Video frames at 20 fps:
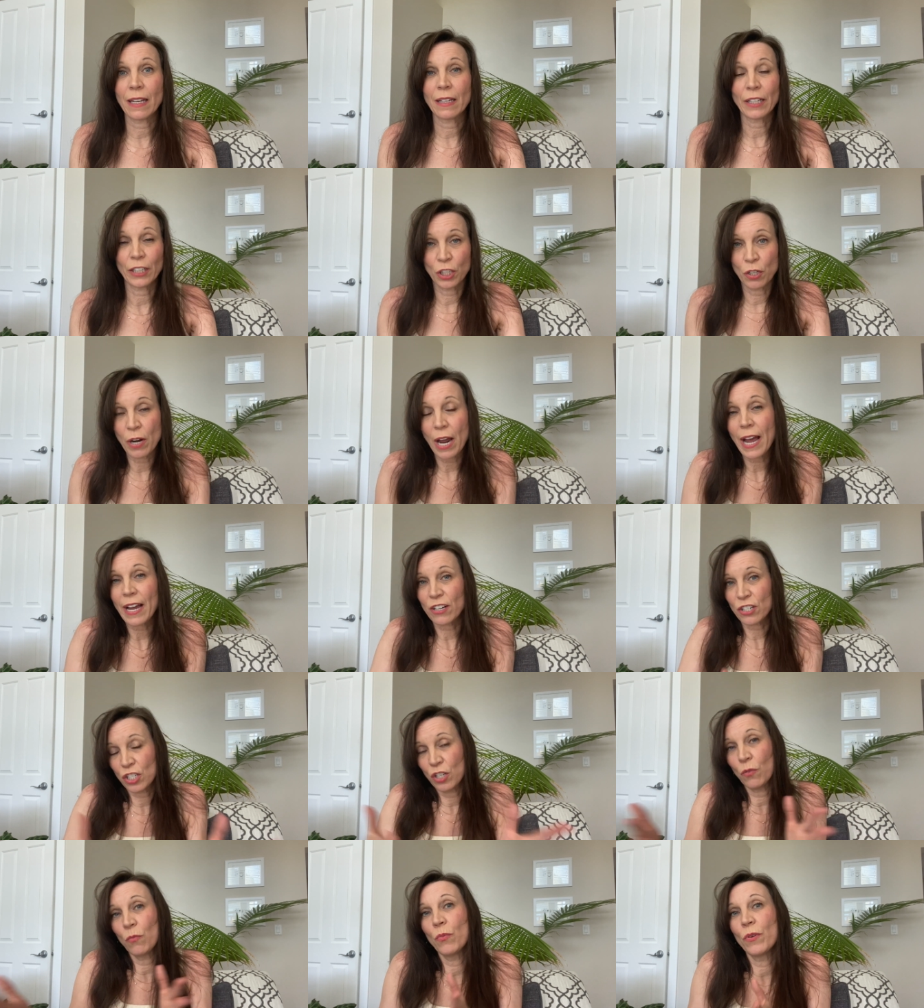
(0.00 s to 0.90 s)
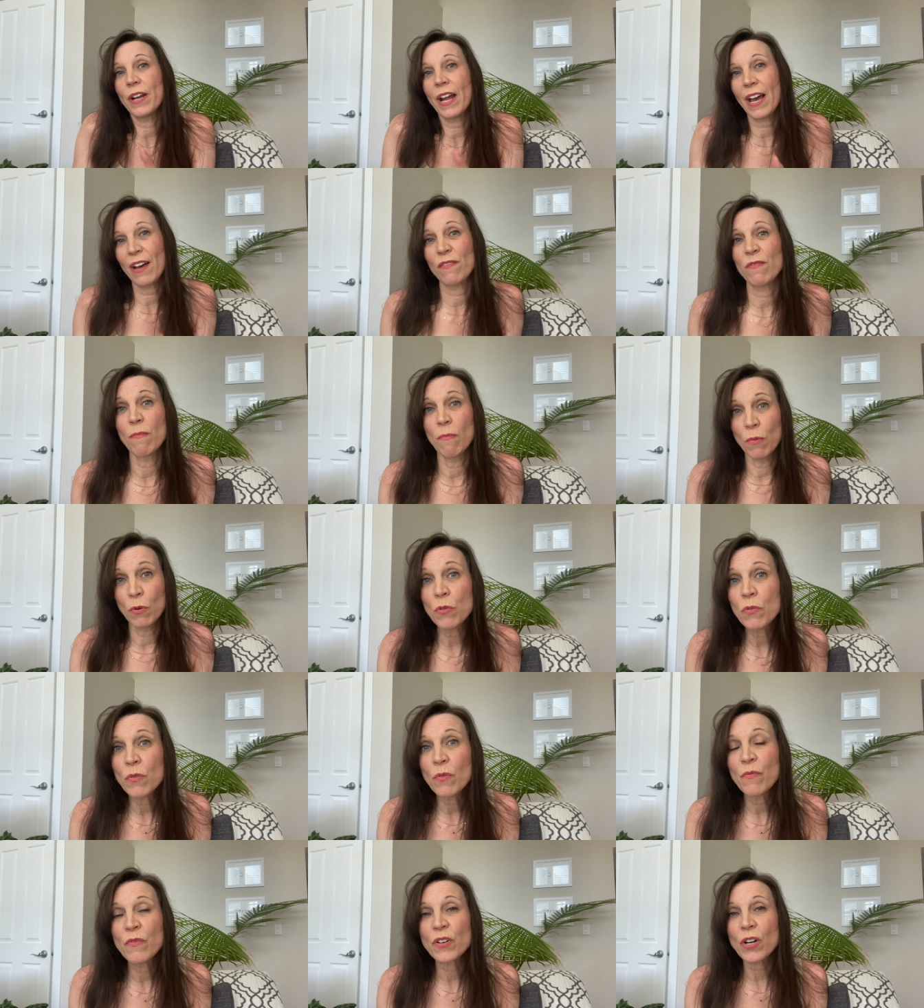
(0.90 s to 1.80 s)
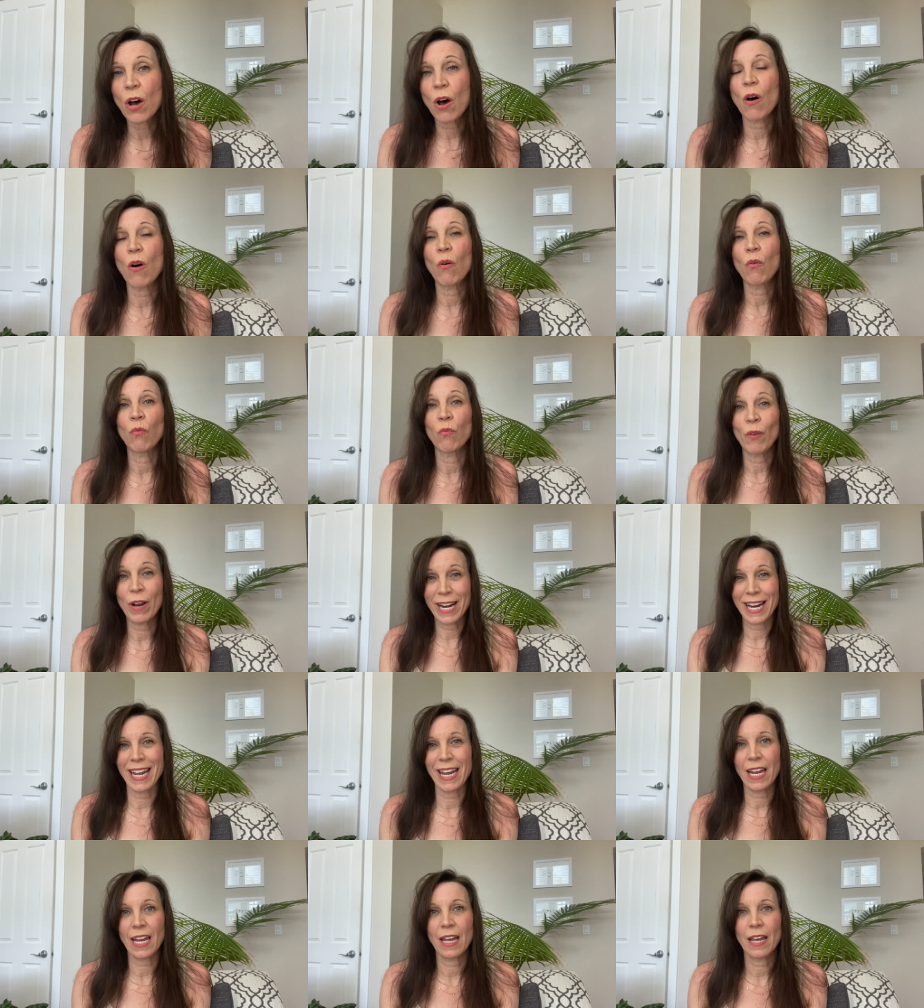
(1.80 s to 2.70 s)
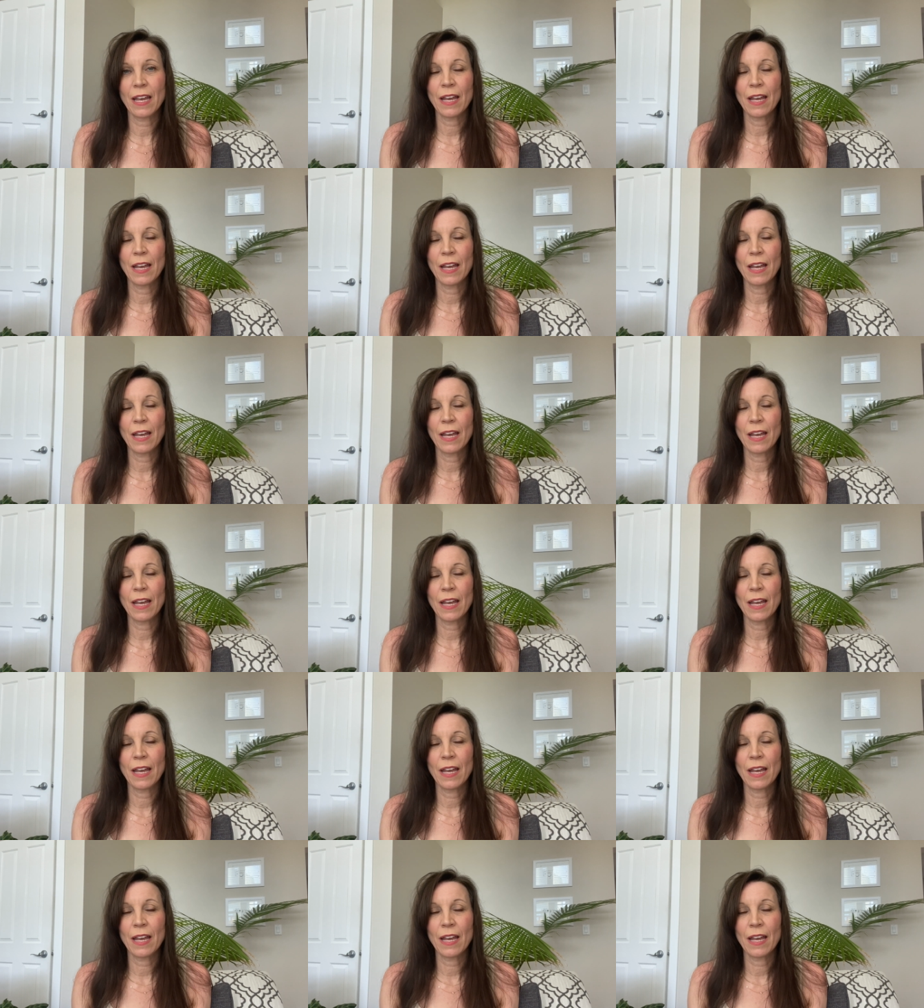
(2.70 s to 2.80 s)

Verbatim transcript: Like you actually would have moved already